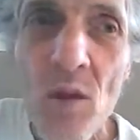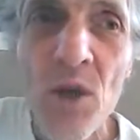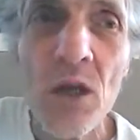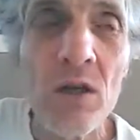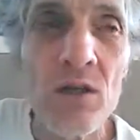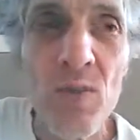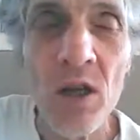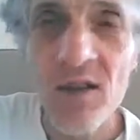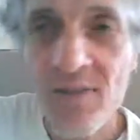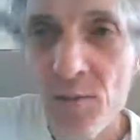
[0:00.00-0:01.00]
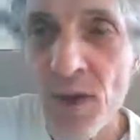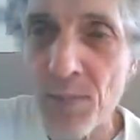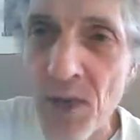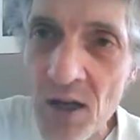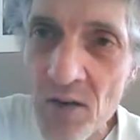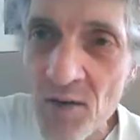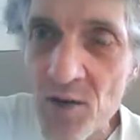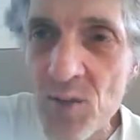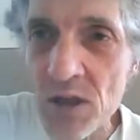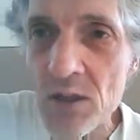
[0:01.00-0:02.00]
because my liver, my
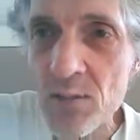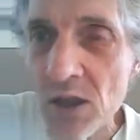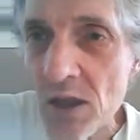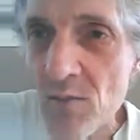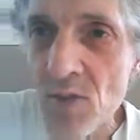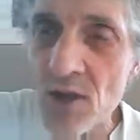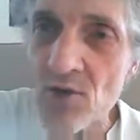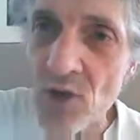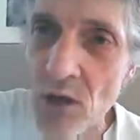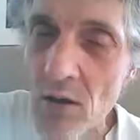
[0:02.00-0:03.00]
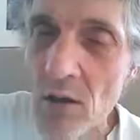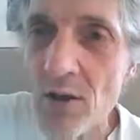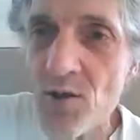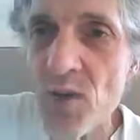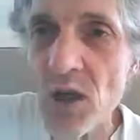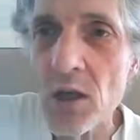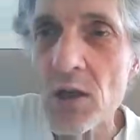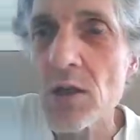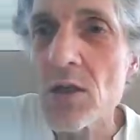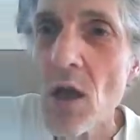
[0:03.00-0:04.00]
pancreas, my spleen, my adrenal glands, my
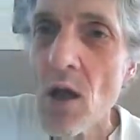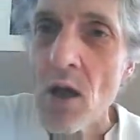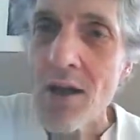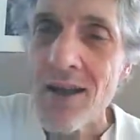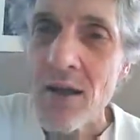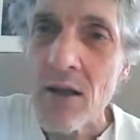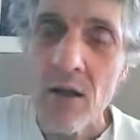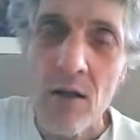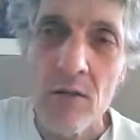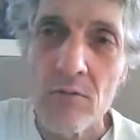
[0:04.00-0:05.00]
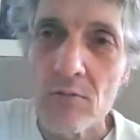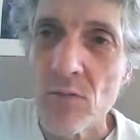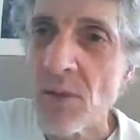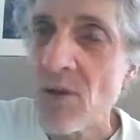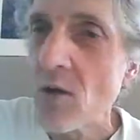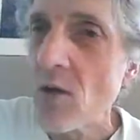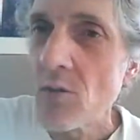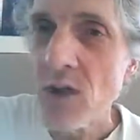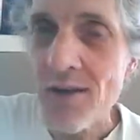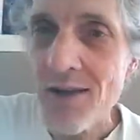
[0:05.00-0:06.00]
kidneys, maybe the
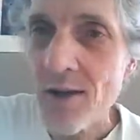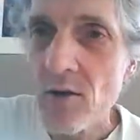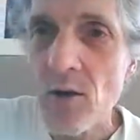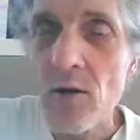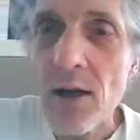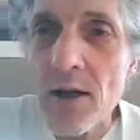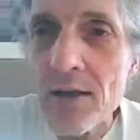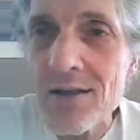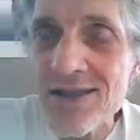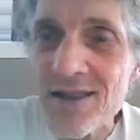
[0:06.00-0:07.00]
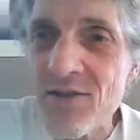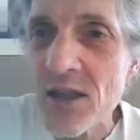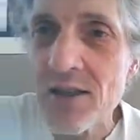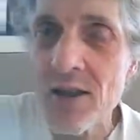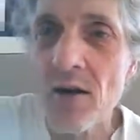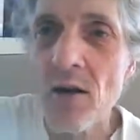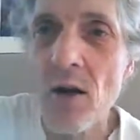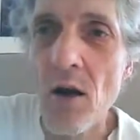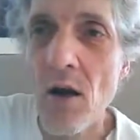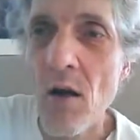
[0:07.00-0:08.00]
gallbladder, I don't know, stuff like that
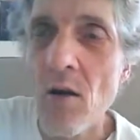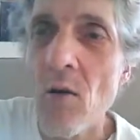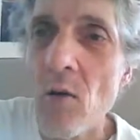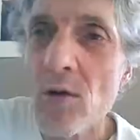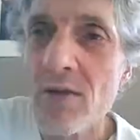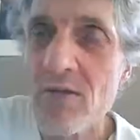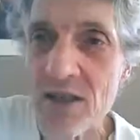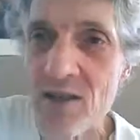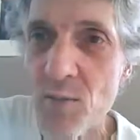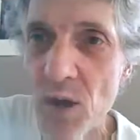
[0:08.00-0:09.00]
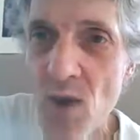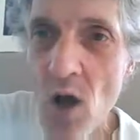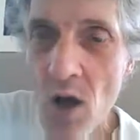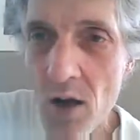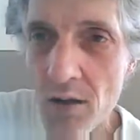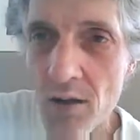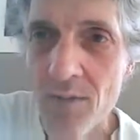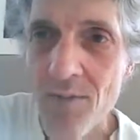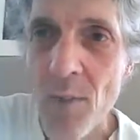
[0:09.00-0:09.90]
are holding the rest of me behind.